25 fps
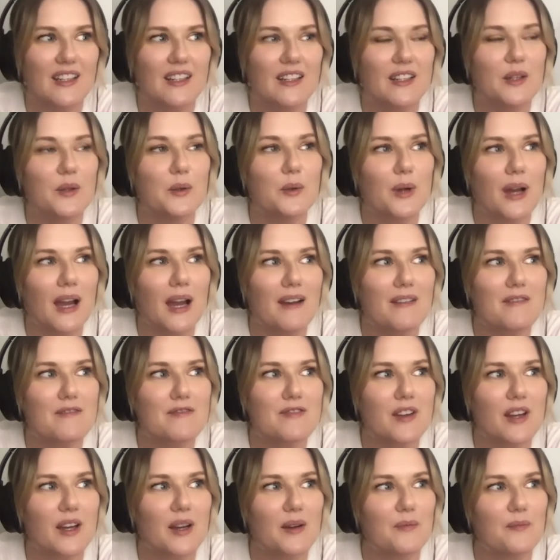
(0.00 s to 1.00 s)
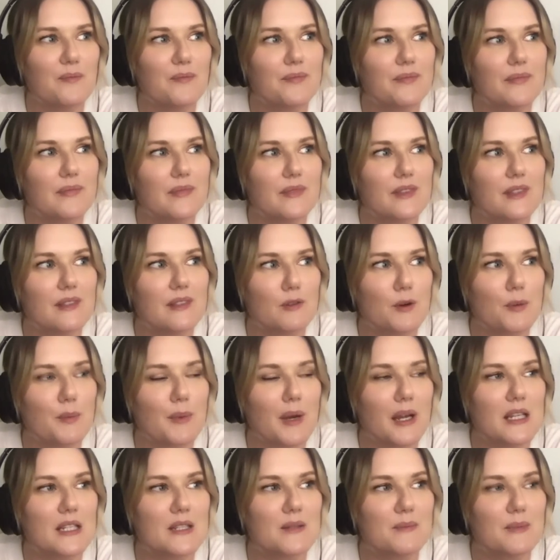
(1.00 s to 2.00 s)
You have
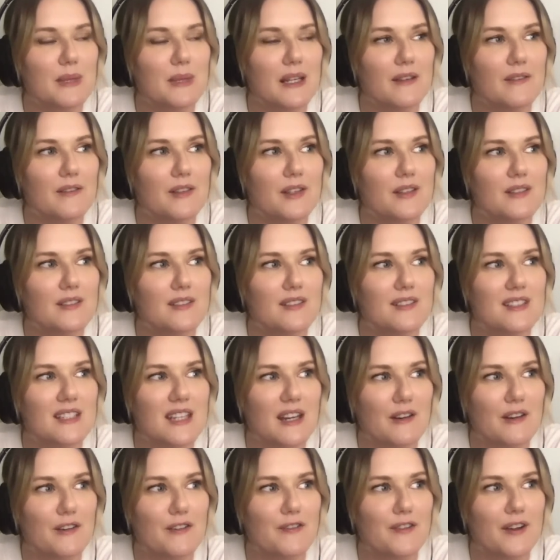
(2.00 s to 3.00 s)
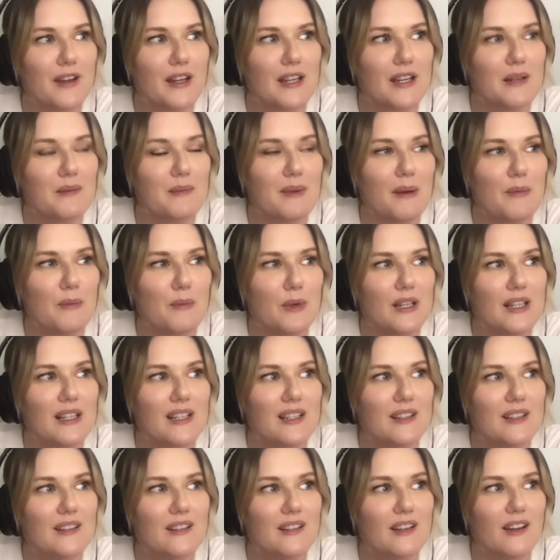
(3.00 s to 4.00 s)
reminded me of a terrifying
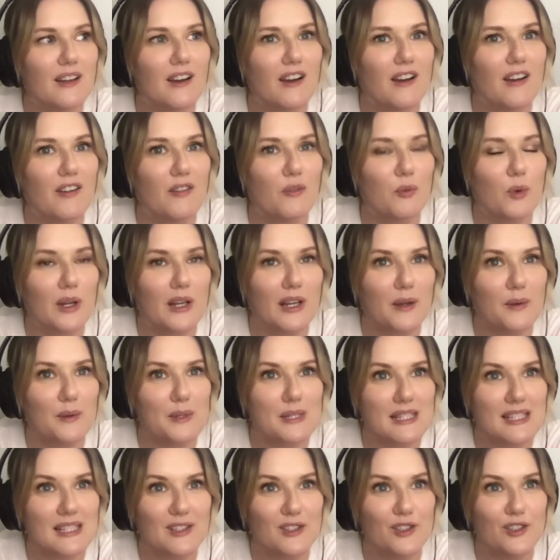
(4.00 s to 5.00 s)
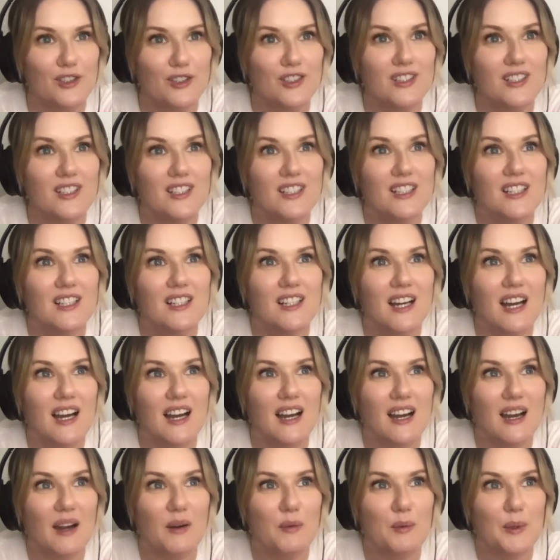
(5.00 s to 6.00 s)
memory of when I was little,
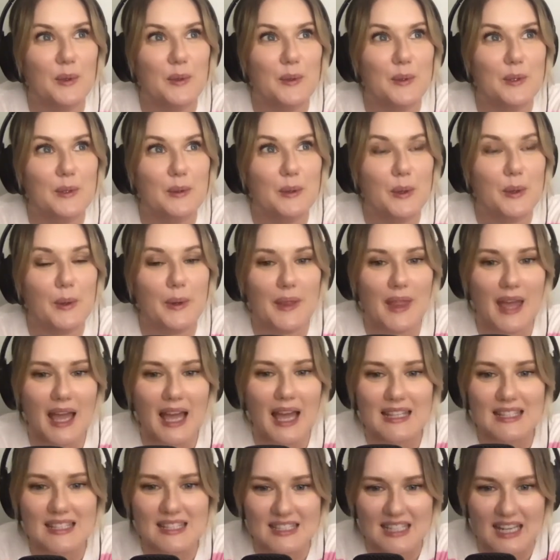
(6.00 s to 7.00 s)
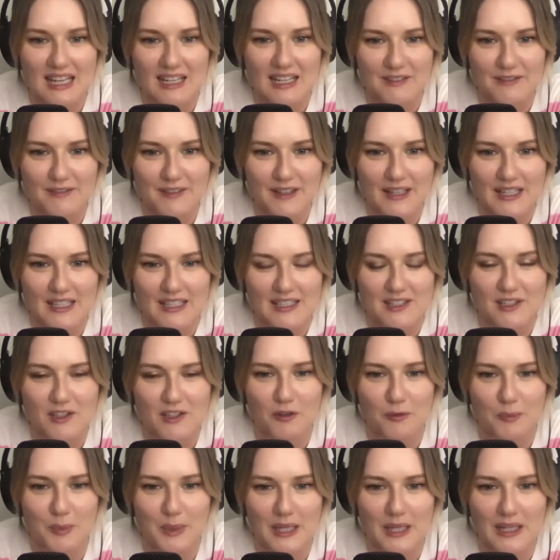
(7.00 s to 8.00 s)
and we were in the handstand phase
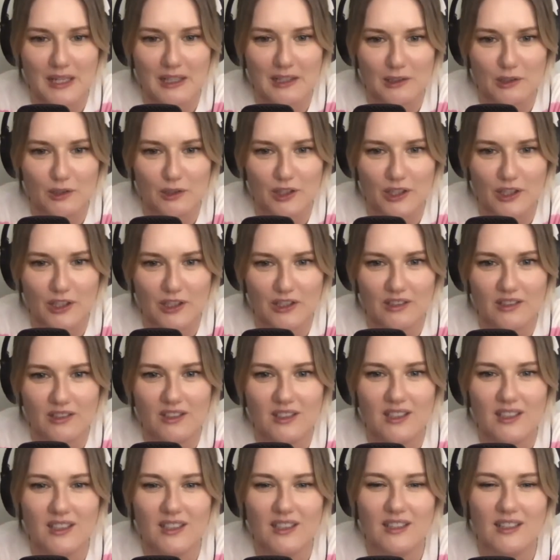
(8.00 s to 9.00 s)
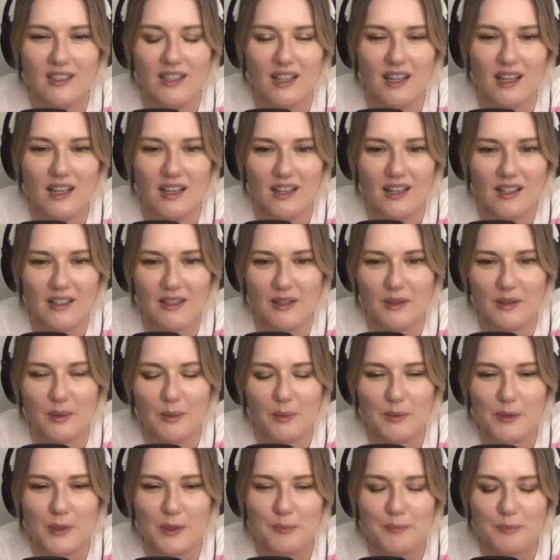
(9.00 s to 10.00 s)
of being a little girl. I don't
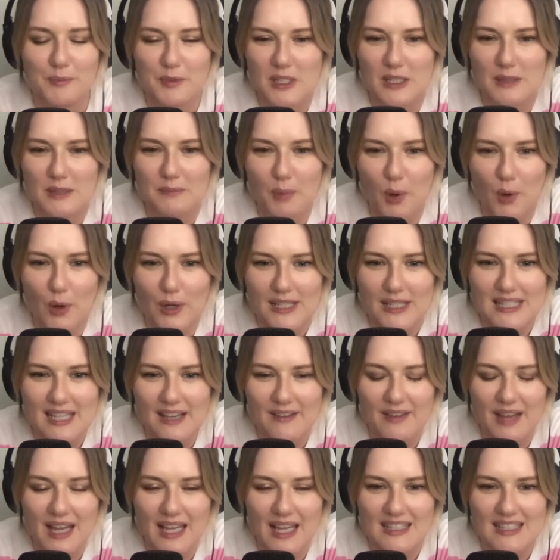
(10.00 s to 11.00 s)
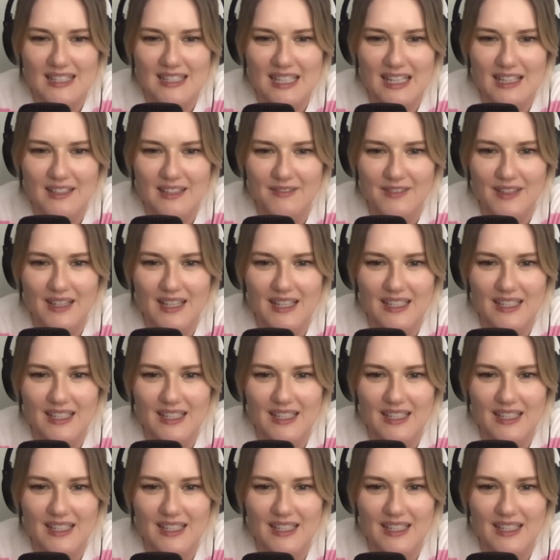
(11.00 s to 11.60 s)
know. Did boys have a handstand phase?